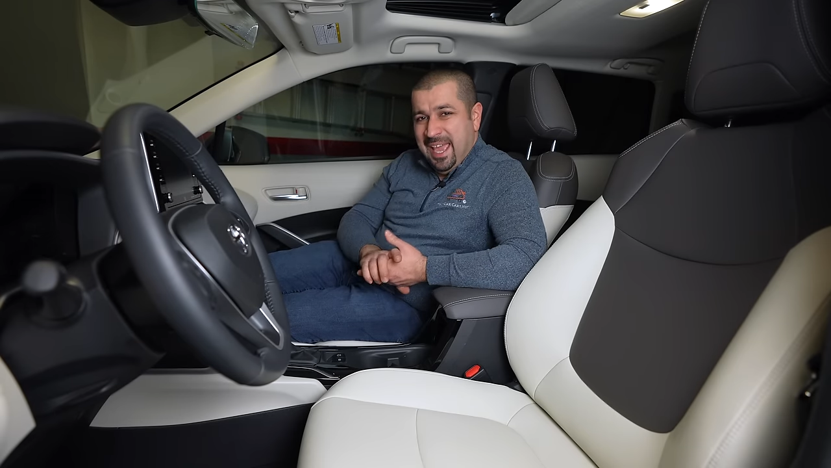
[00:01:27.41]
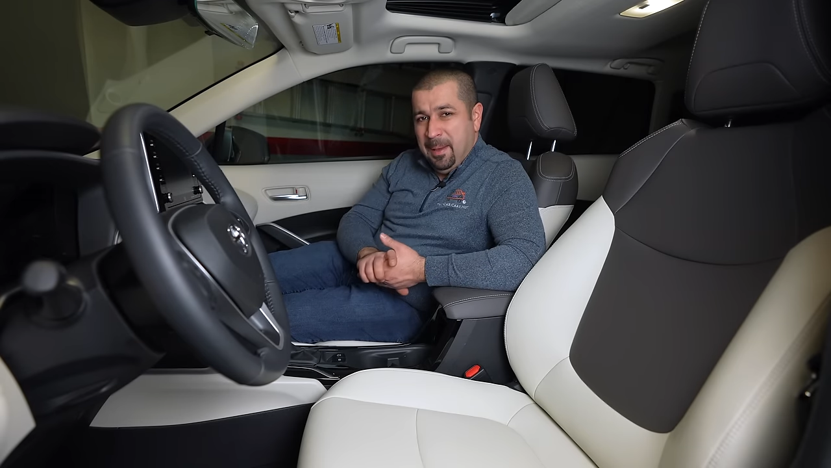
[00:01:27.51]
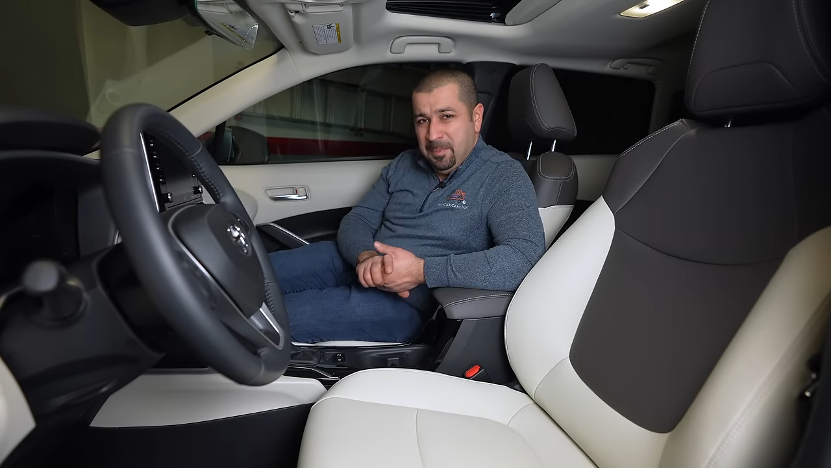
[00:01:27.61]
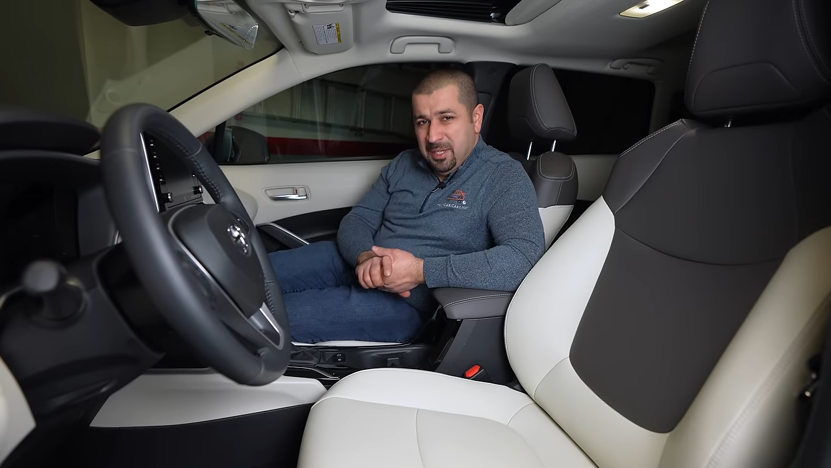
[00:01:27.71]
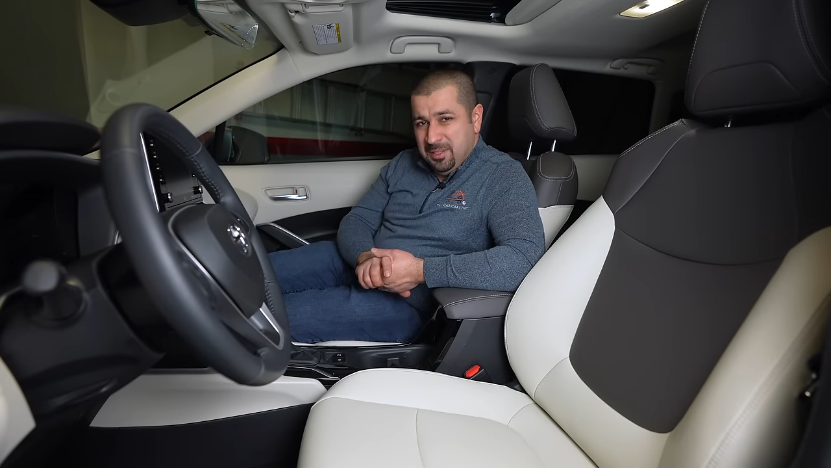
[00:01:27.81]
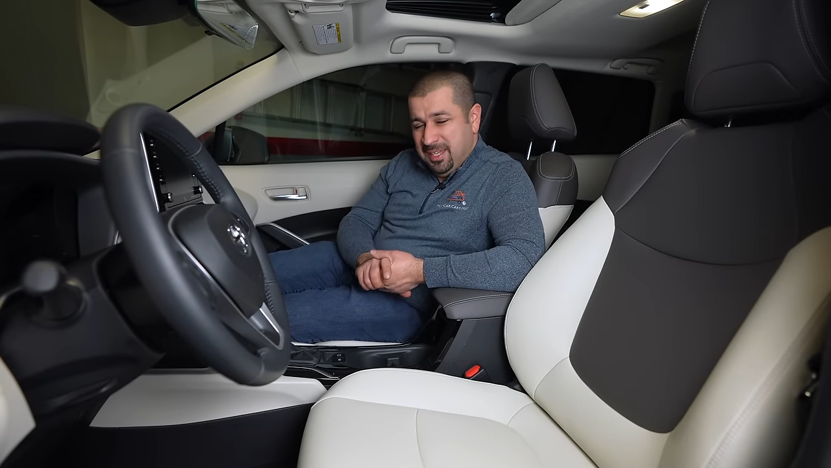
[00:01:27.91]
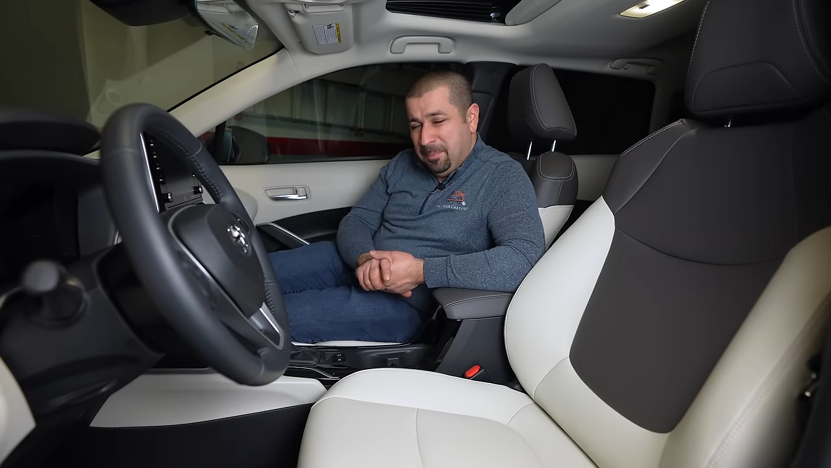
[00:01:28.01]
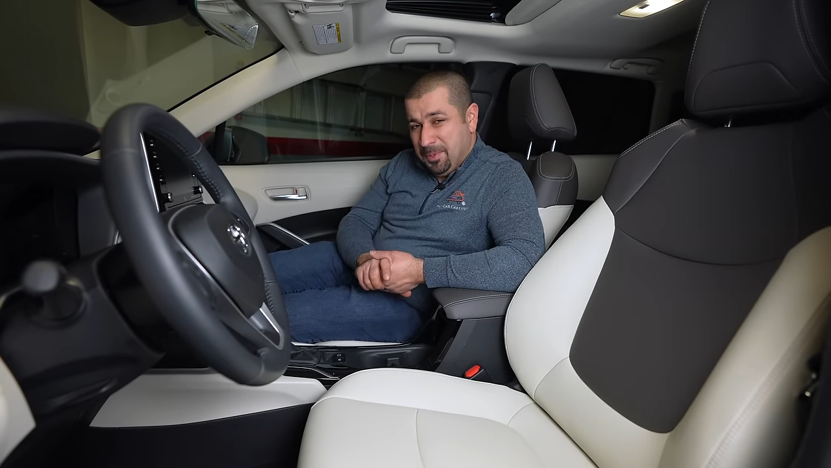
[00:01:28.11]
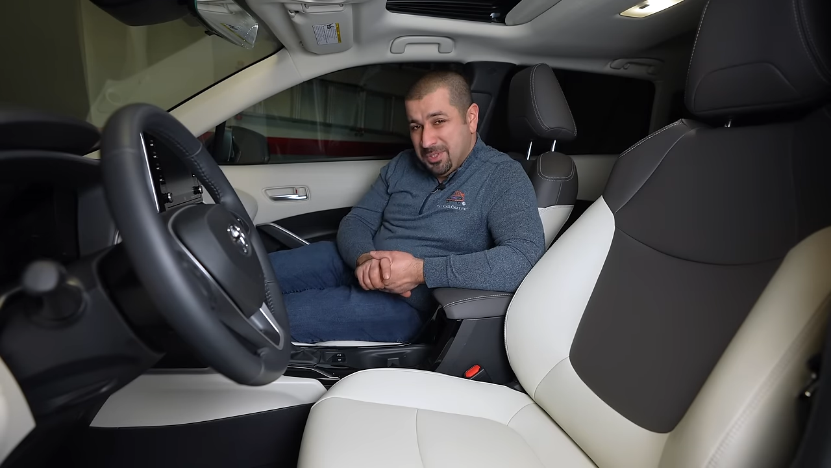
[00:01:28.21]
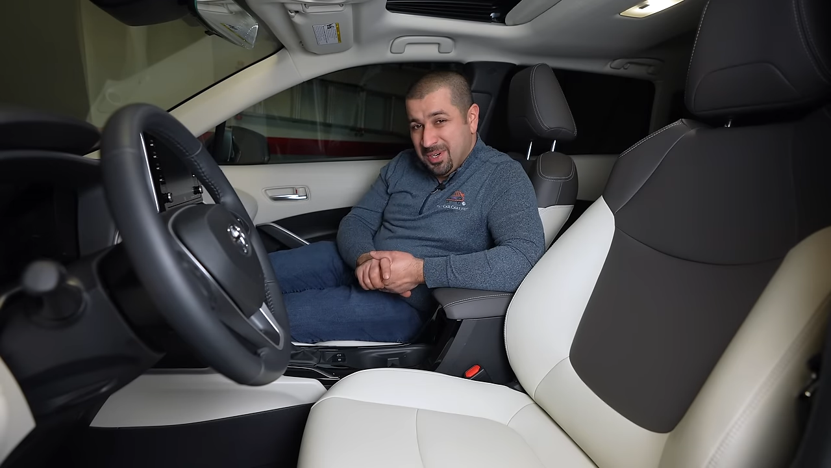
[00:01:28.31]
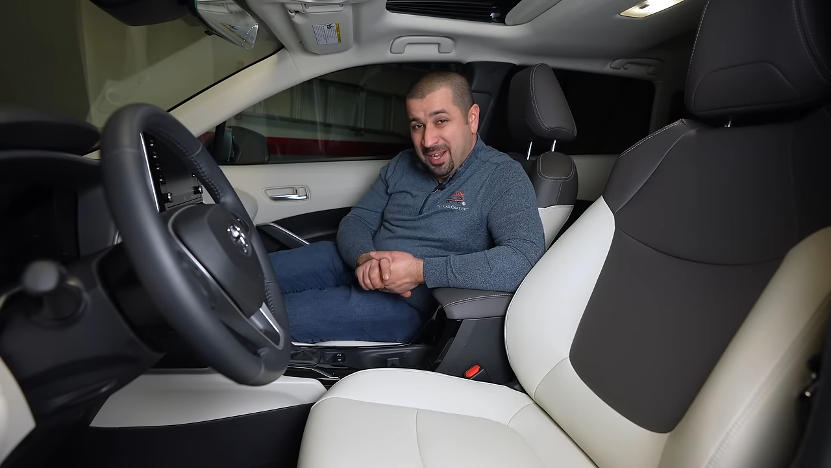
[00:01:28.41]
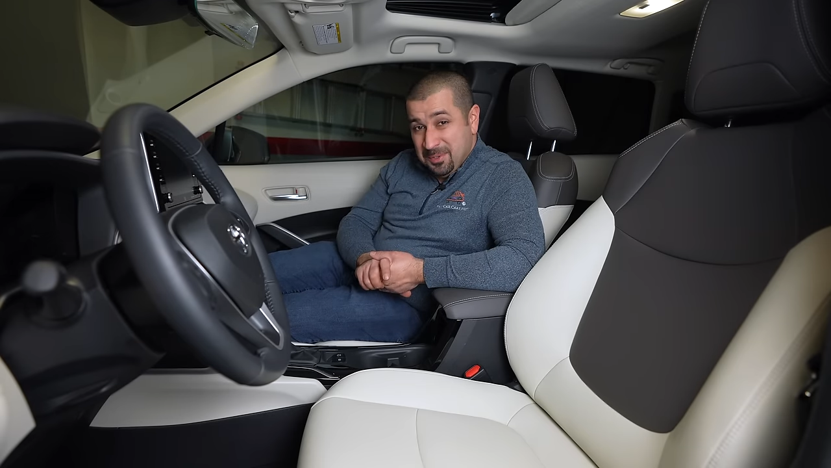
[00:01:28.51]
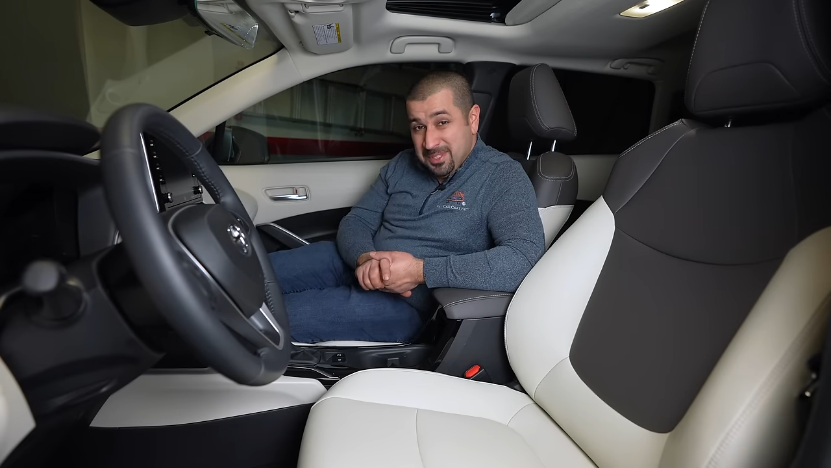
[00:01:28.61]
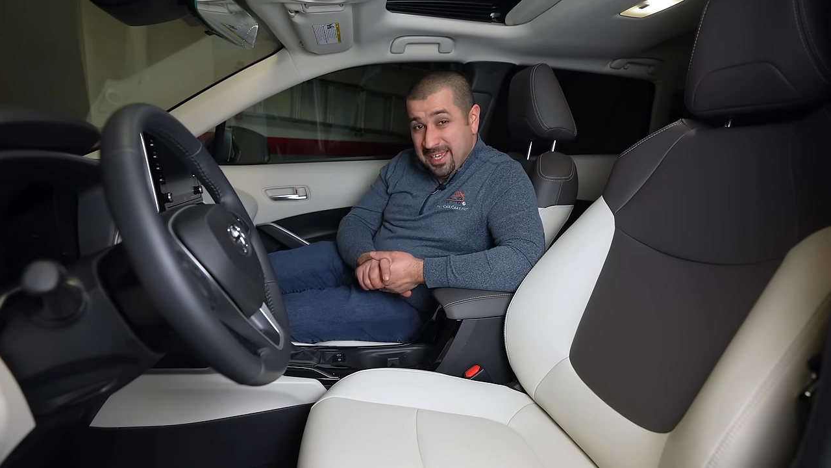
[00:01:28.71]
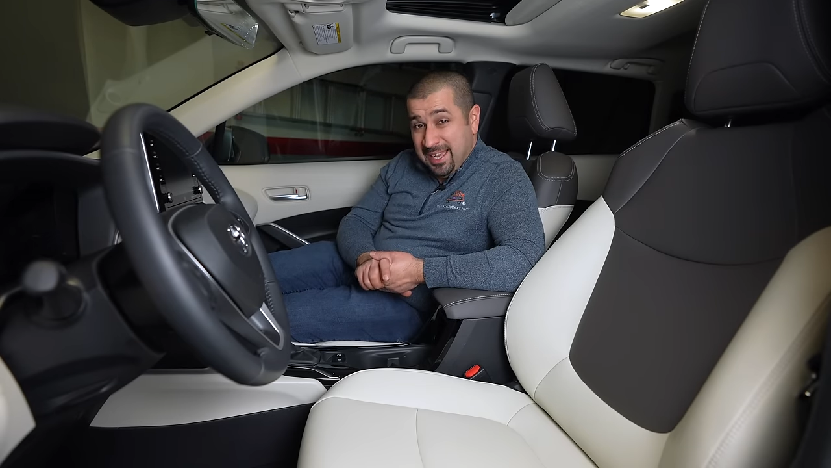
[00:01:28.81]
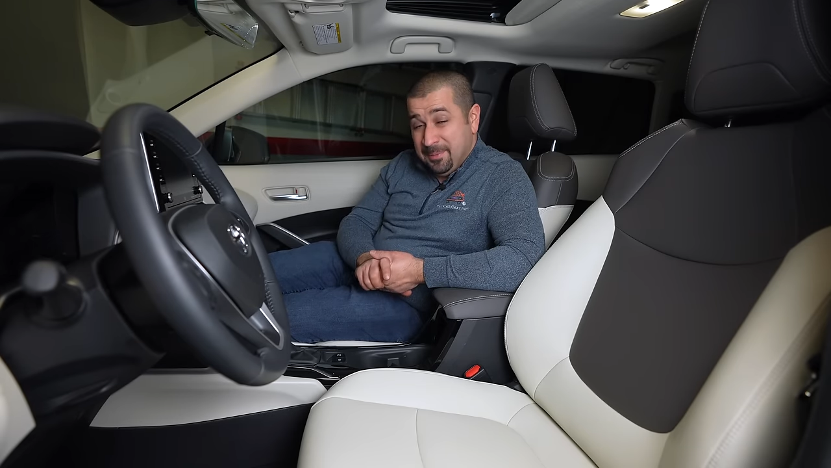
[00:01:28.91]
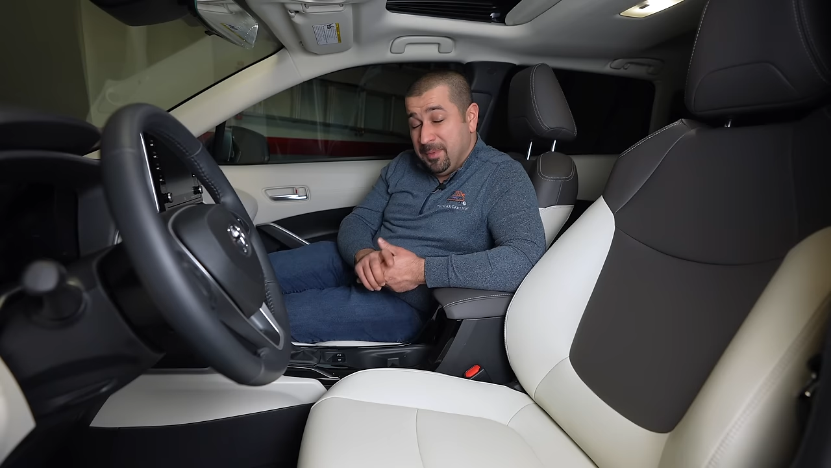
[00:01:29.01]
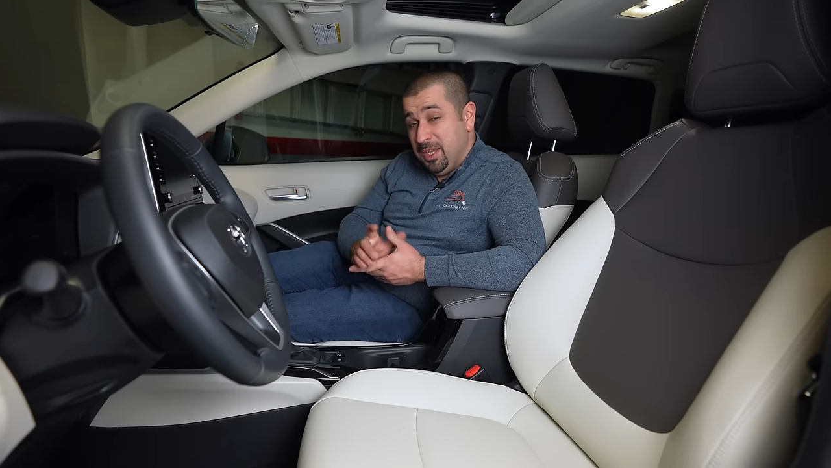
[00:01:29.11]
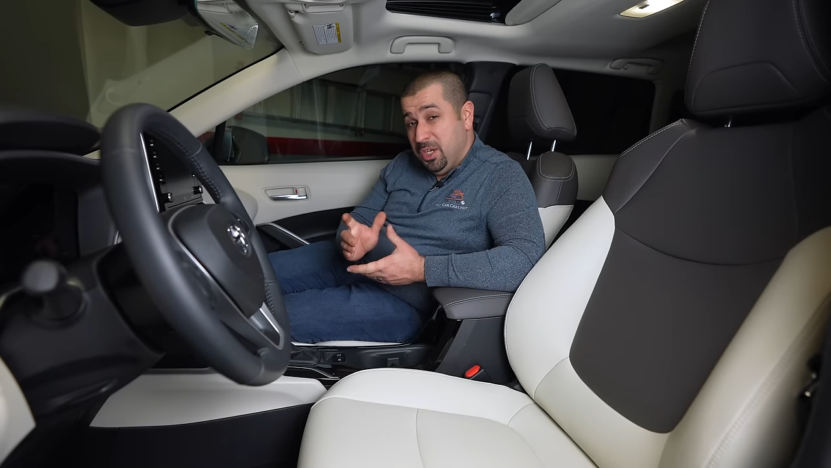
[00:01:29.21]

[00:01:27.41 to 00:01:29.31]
ambient temperature outside.